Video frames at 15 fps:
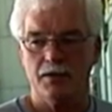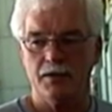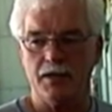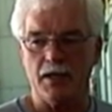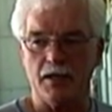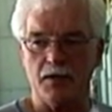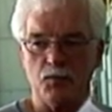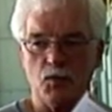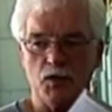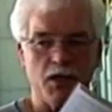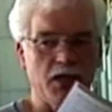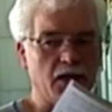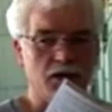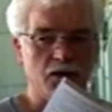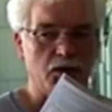that when they
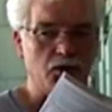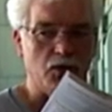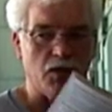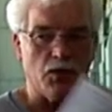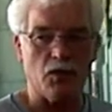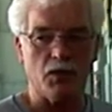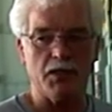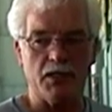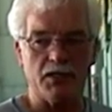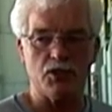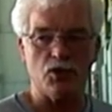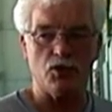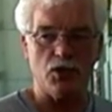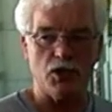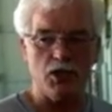get, you can only get
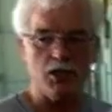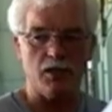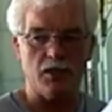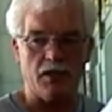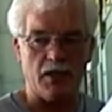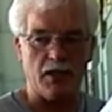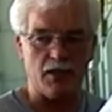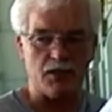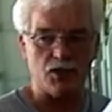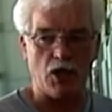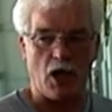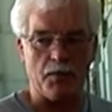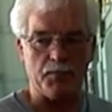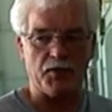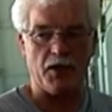so good that it
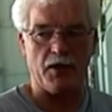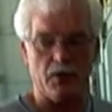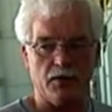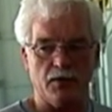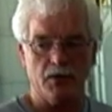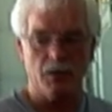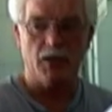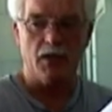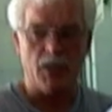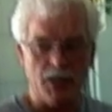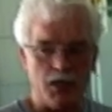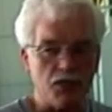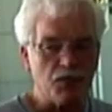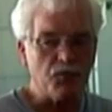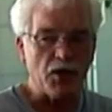stops there and
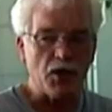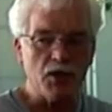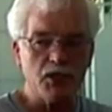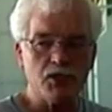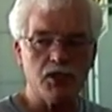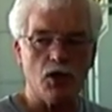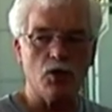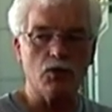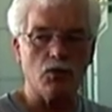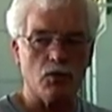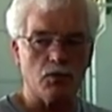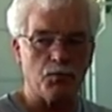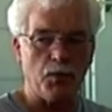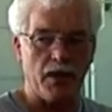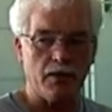it's very slow
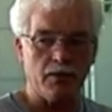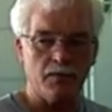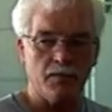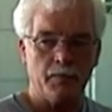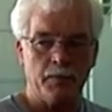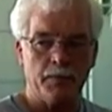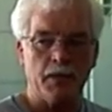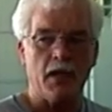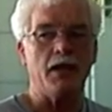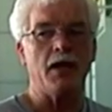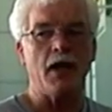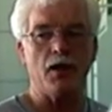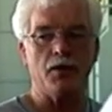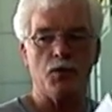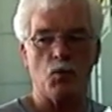growth pattern. And
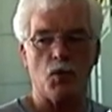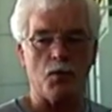now they want